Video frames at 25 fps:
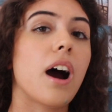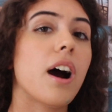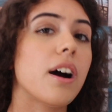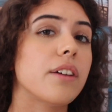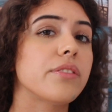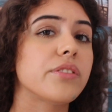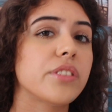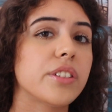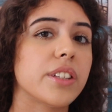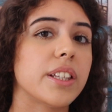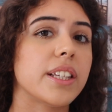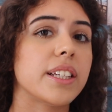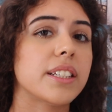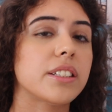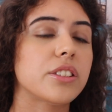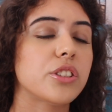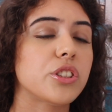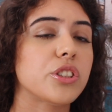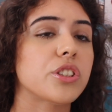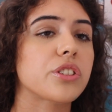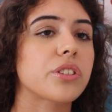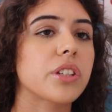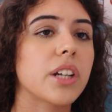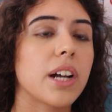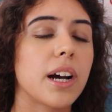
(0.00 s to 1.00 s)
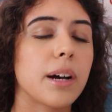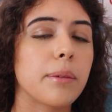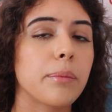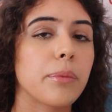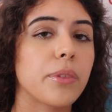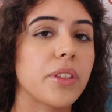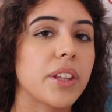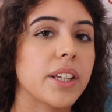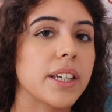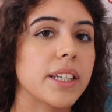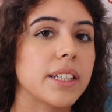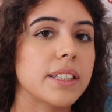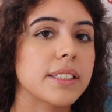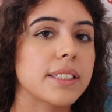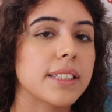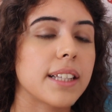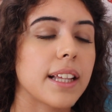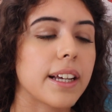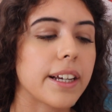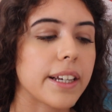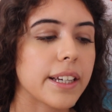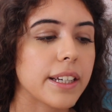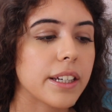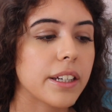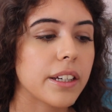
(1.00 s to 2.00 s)
After this should come things
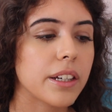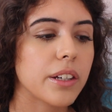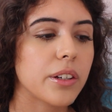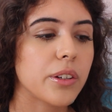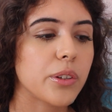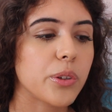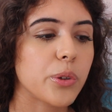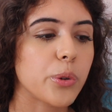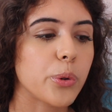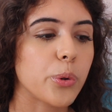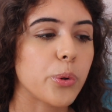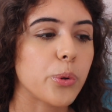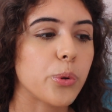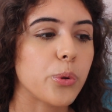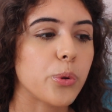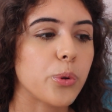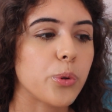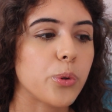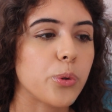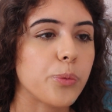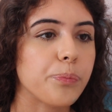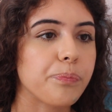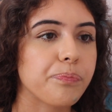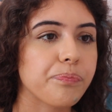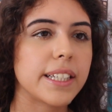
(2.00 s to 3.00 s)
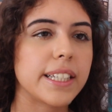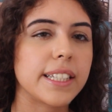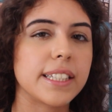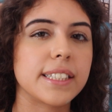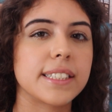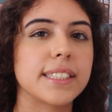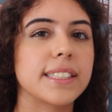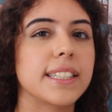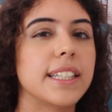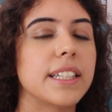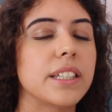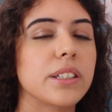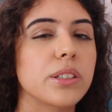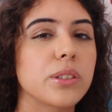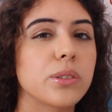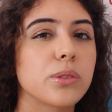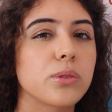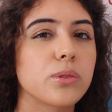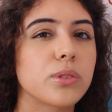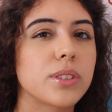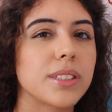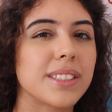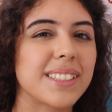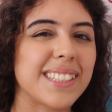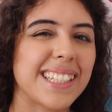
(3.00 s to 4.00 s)
like your key
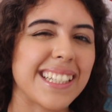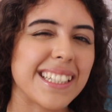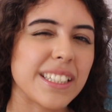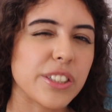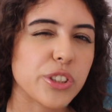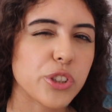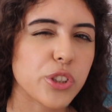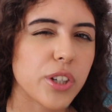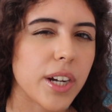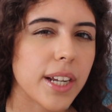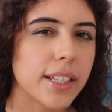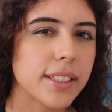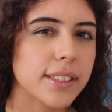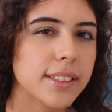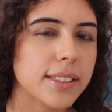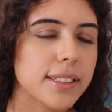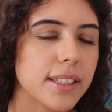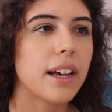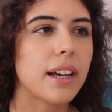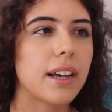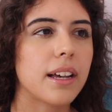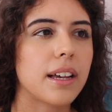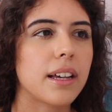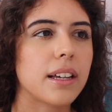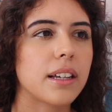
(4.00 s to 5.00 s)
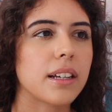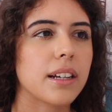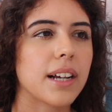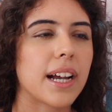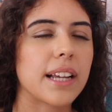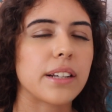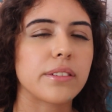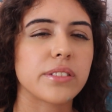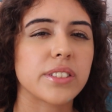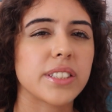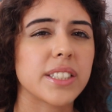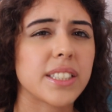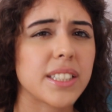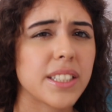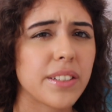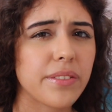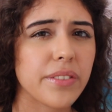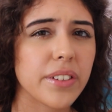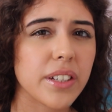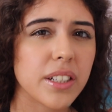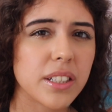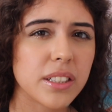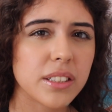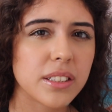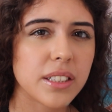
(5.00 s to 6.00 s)
skills and interests, kind of
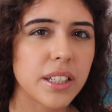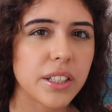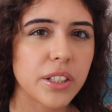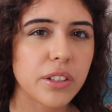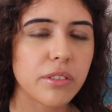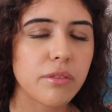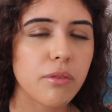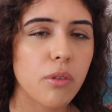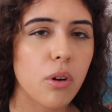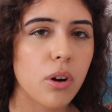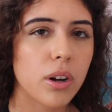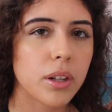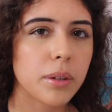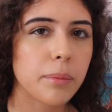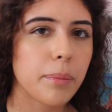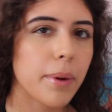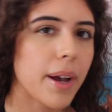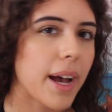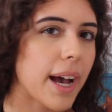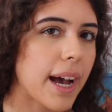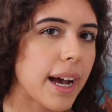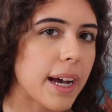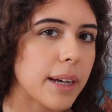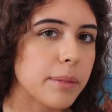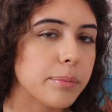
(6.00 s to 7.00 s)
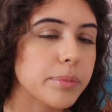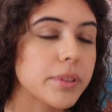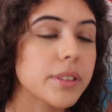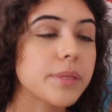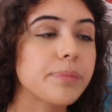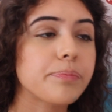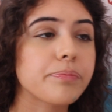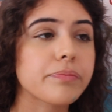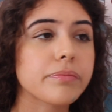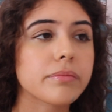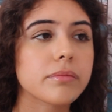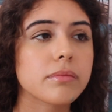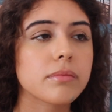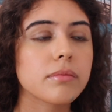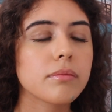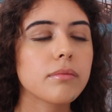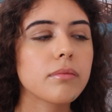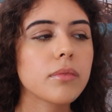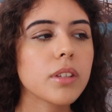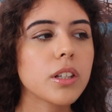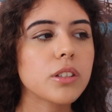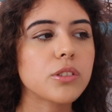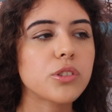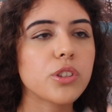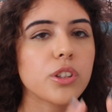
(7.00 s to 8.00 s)
certificates that you've won perhaps.
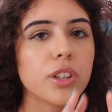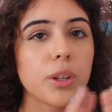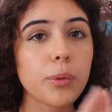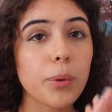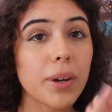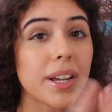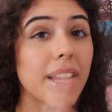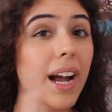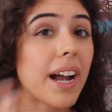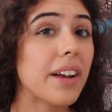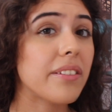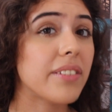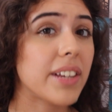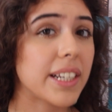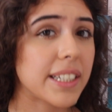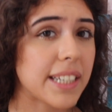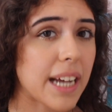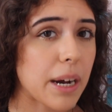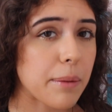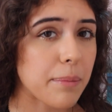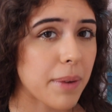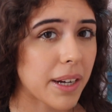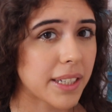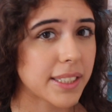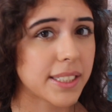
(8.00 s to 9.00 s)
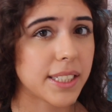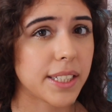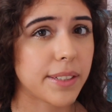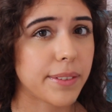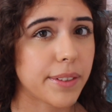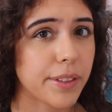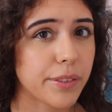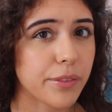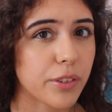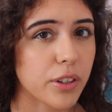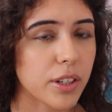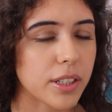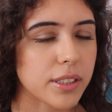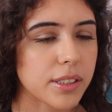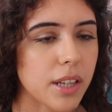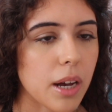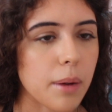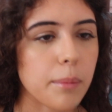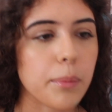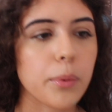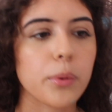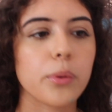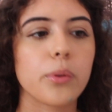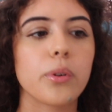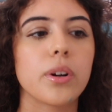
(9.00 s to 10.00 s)
So the way I've laid out my CV, for
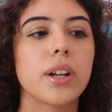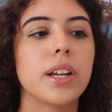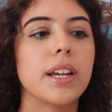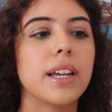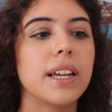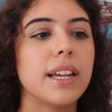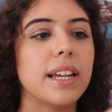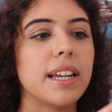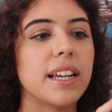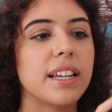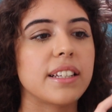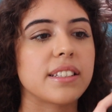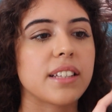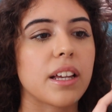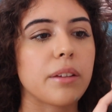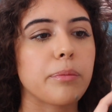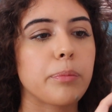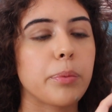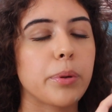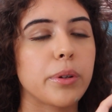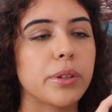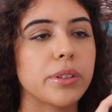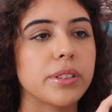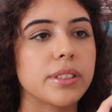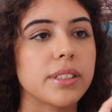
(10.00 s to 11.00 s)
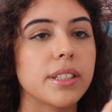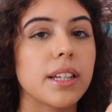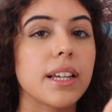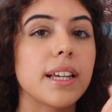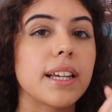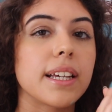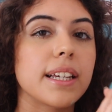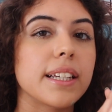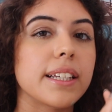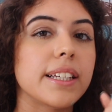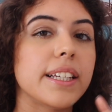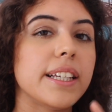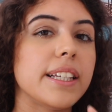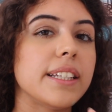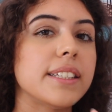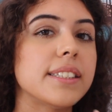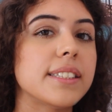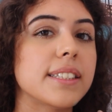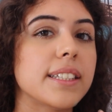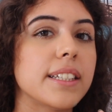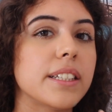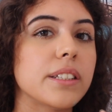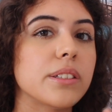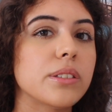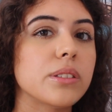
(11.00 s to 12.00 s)
example, is I put key
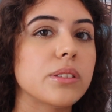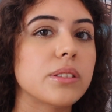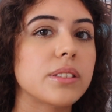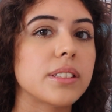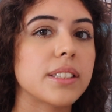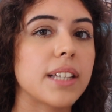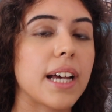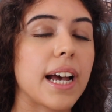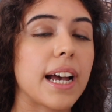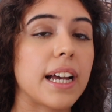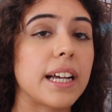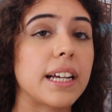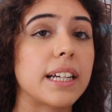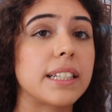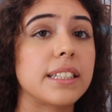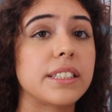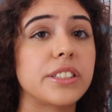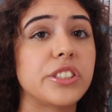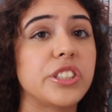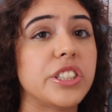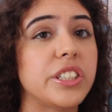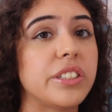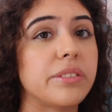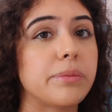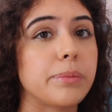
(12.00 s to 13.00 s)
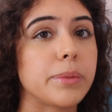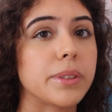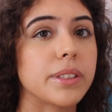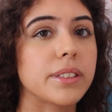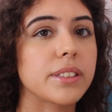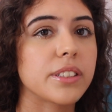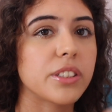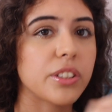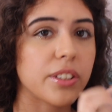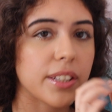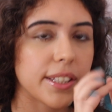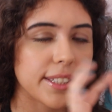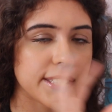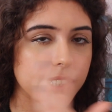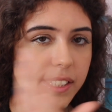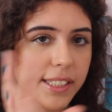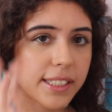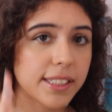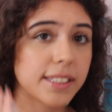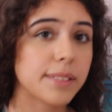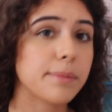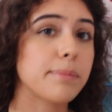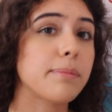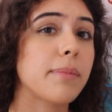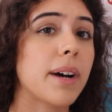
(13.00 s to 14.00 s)
skills and achievements. So this
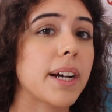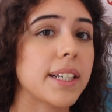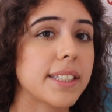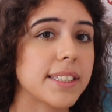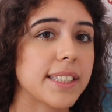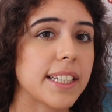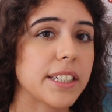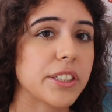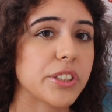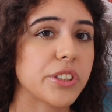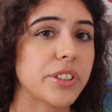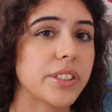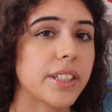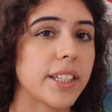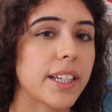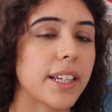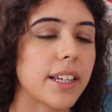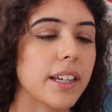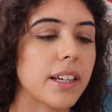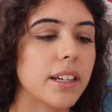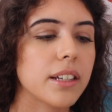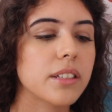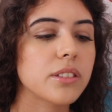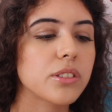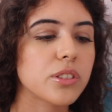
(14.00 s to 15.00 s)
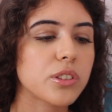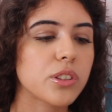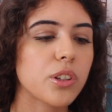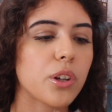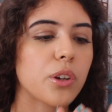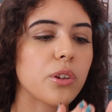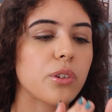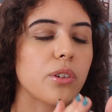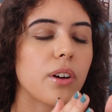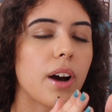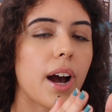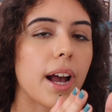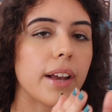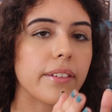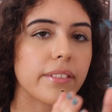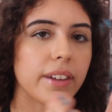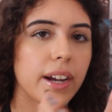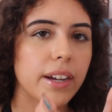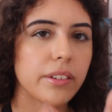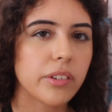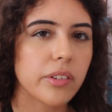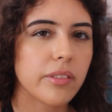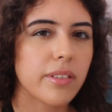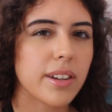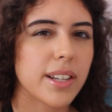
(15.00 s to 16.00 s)
is my section here. So I've
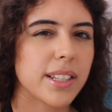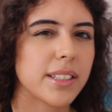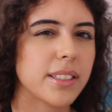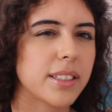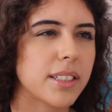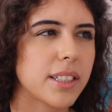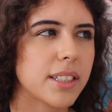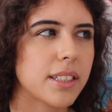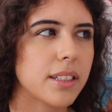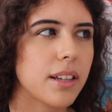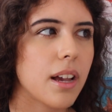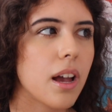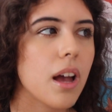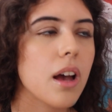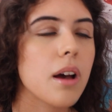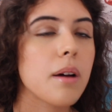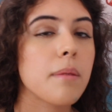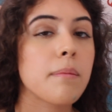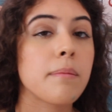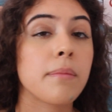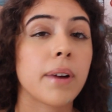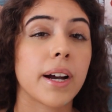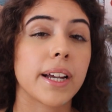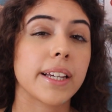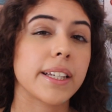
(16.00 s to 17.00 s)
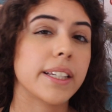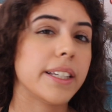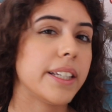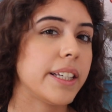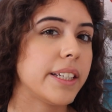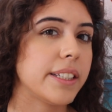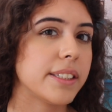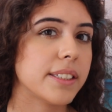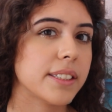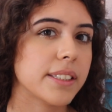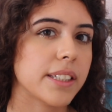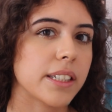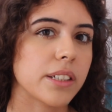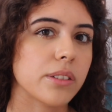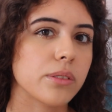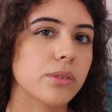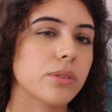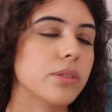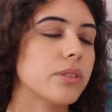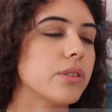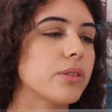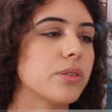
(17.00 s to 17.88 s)
kind of listed my key skills.